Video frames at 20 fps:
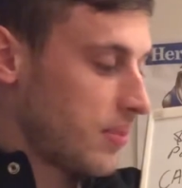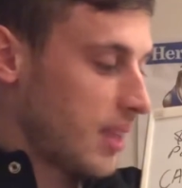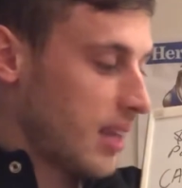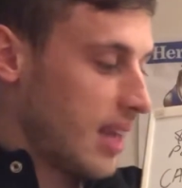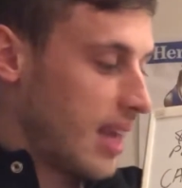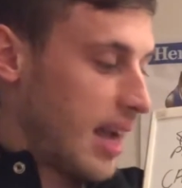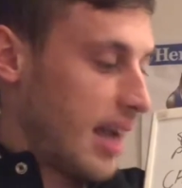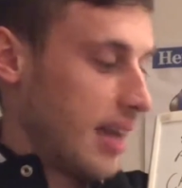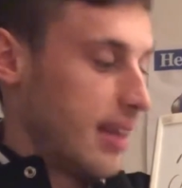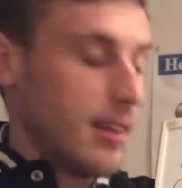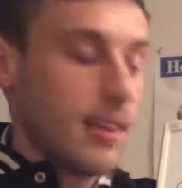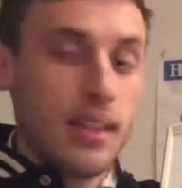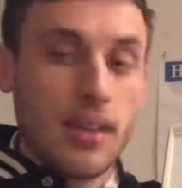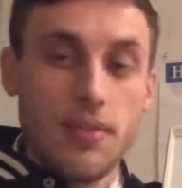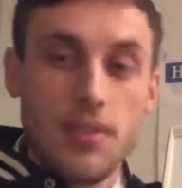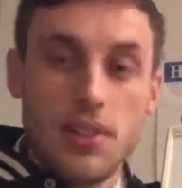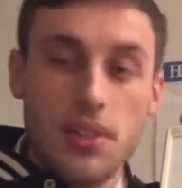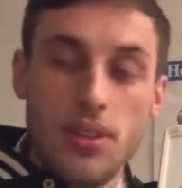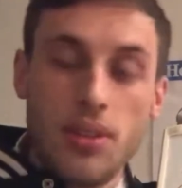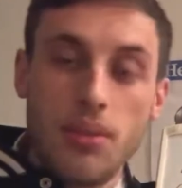and it
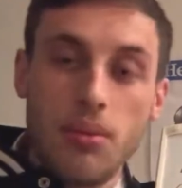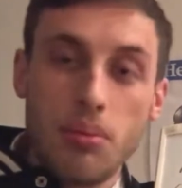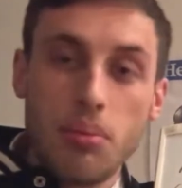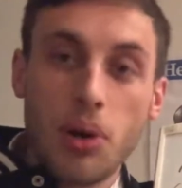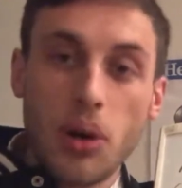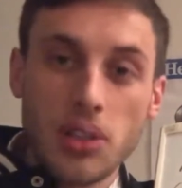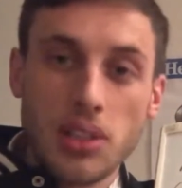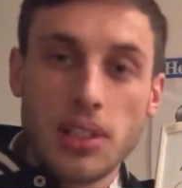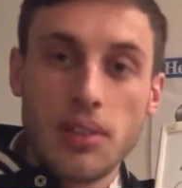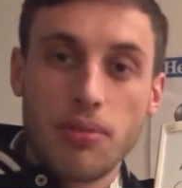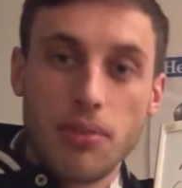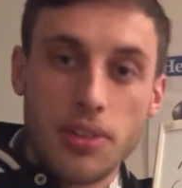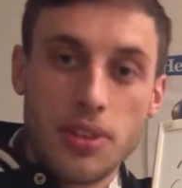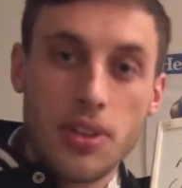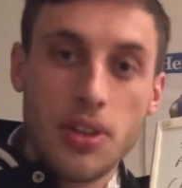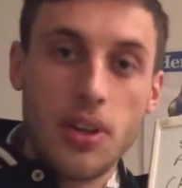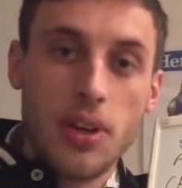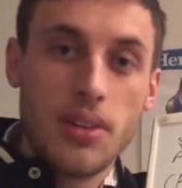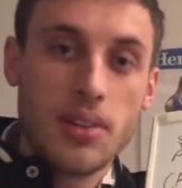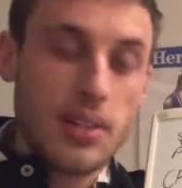gives you positive
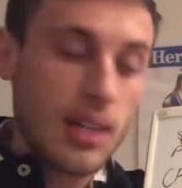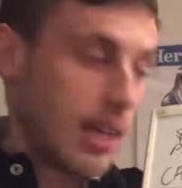returns,